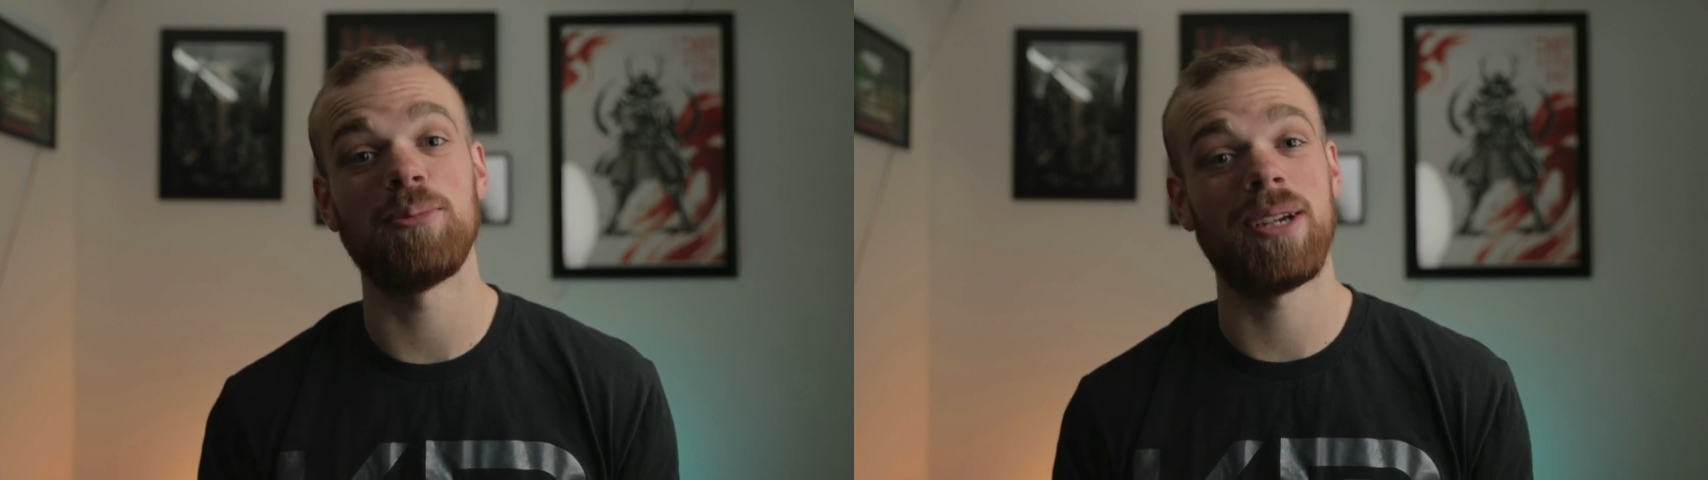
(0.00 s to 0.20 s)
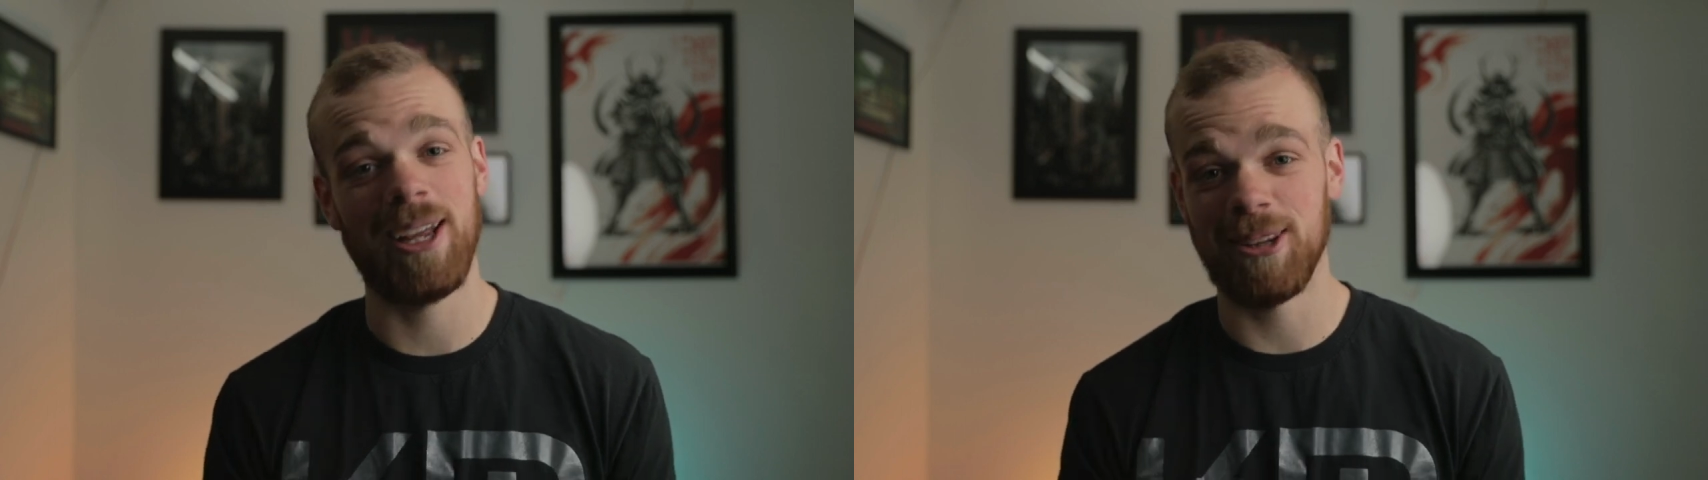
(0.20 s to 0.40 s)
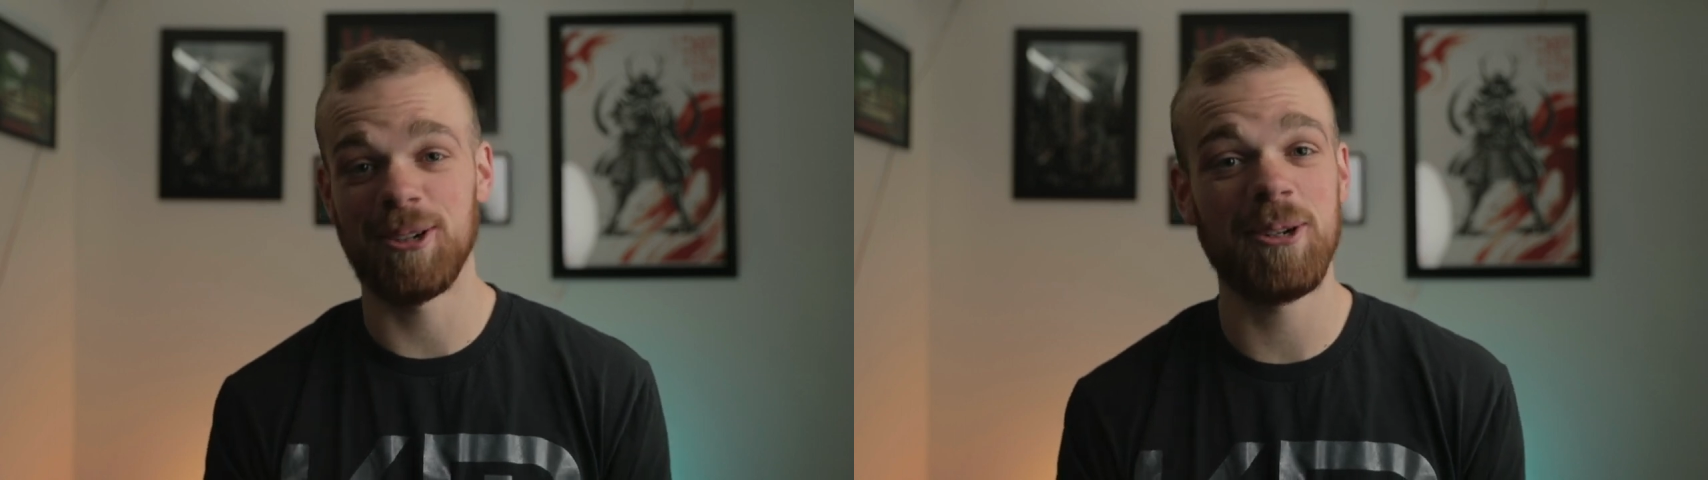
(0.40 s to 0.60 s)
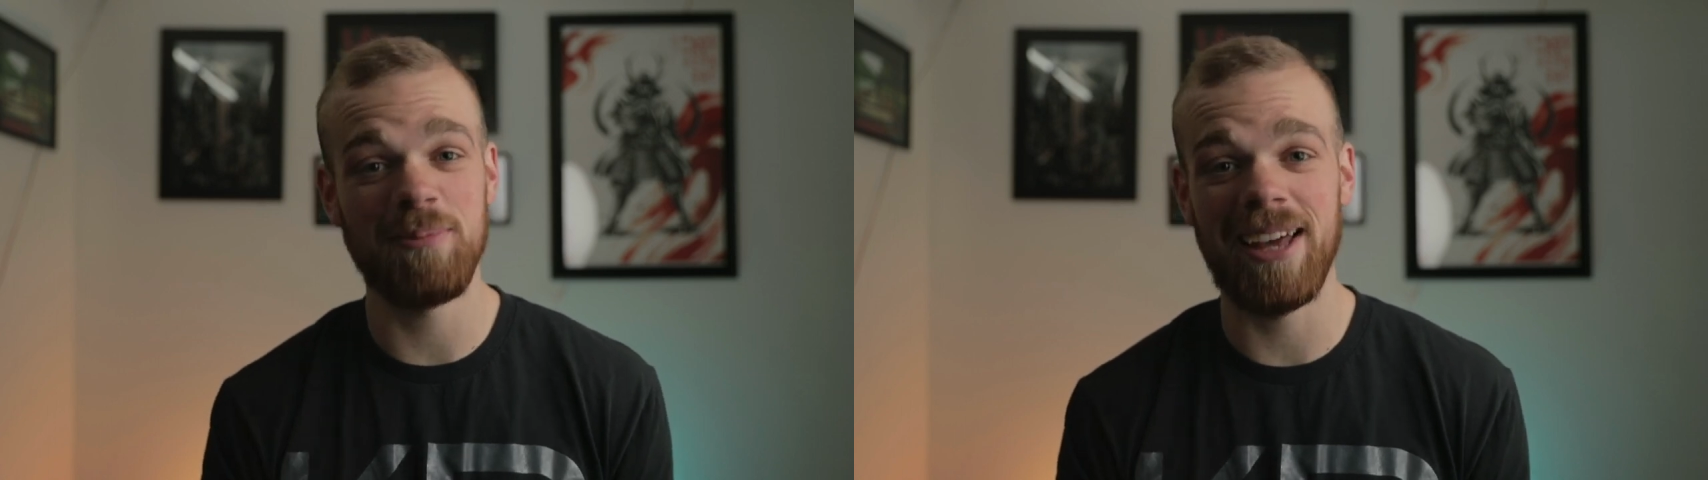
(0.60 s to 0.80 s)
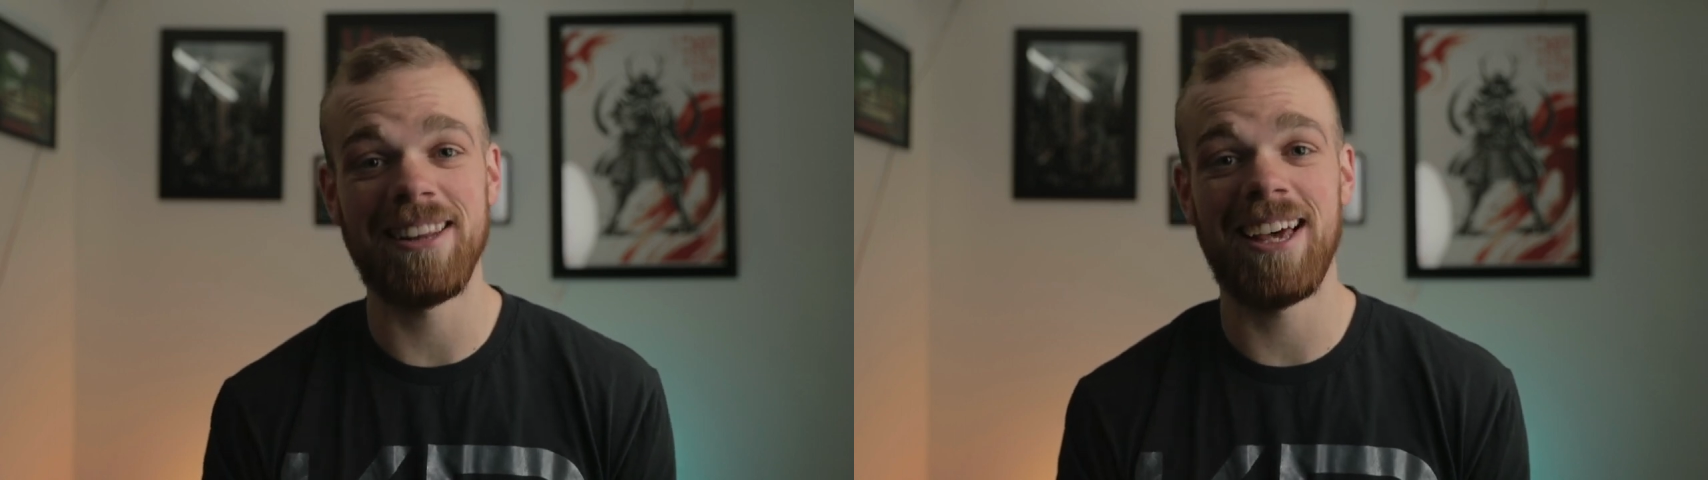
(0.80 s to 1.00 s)
but I learned
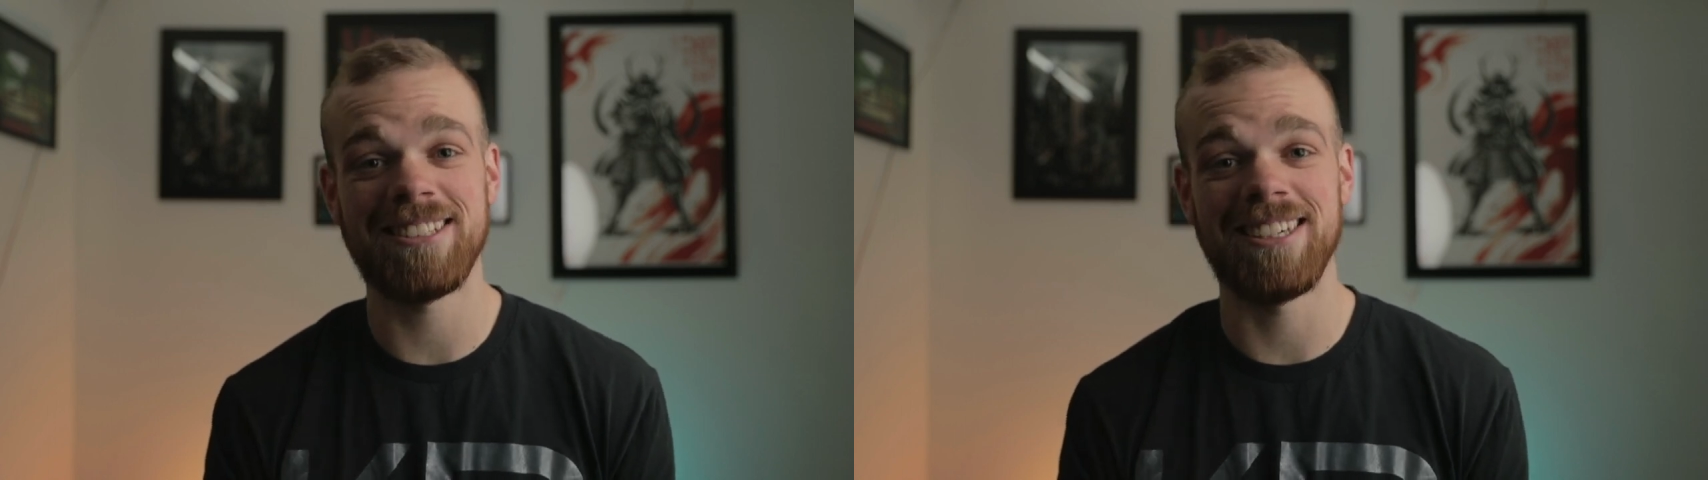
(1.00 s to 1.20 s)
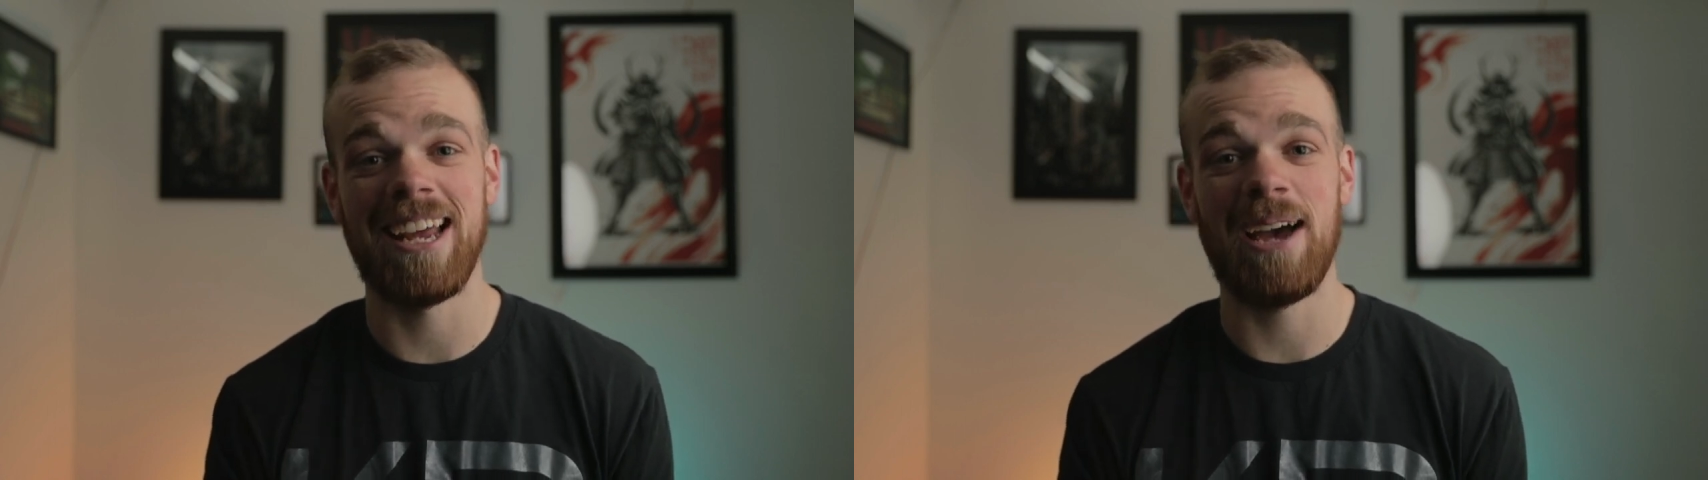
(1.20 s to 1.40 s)
my lesson